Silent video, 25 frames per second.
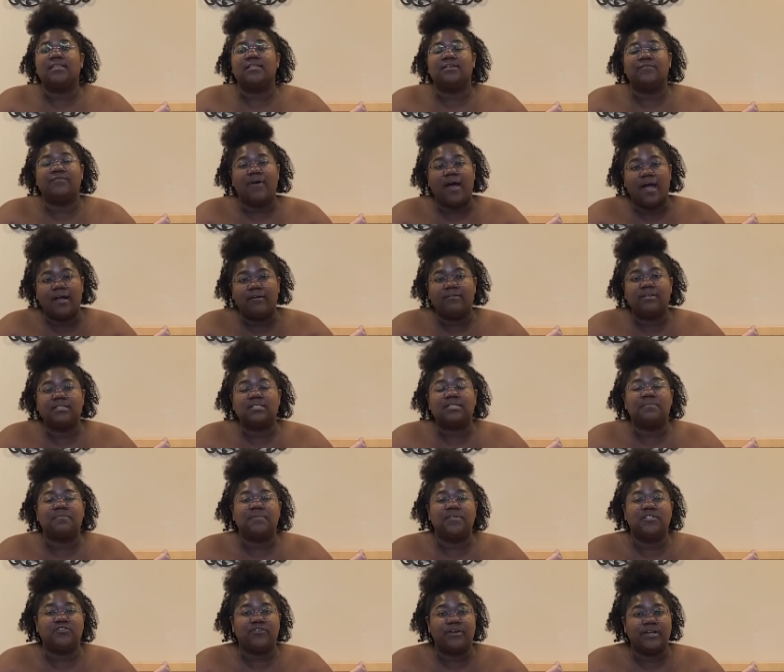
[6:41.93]
the virus can
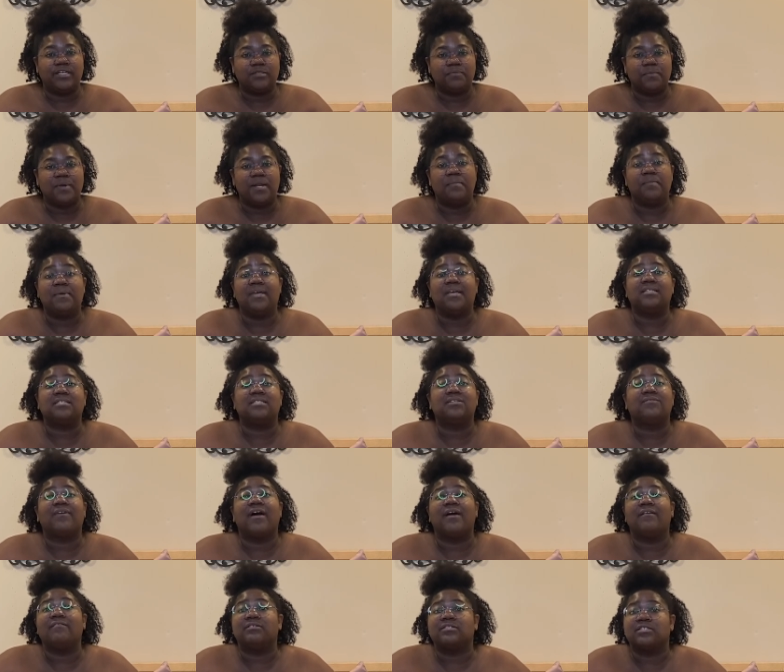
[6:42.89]
be transmitted because the
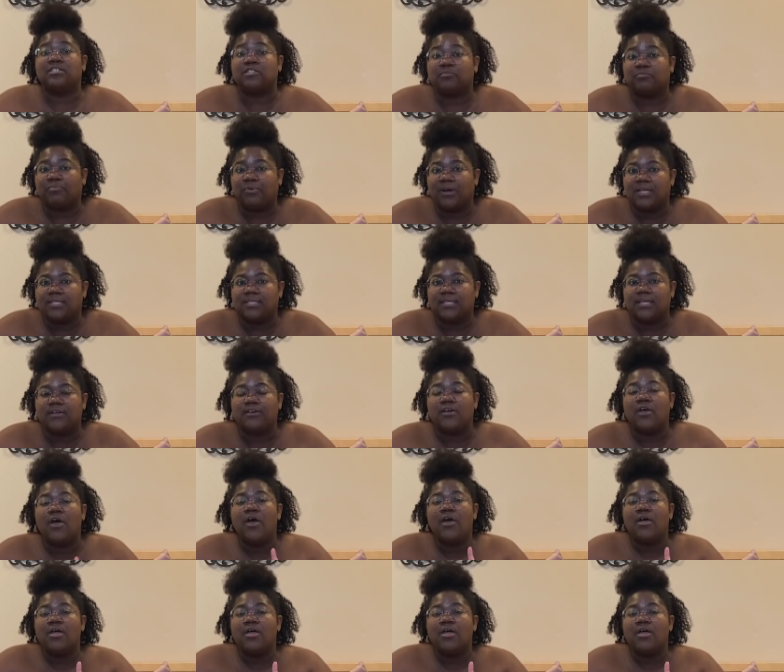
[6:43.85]
virus is present,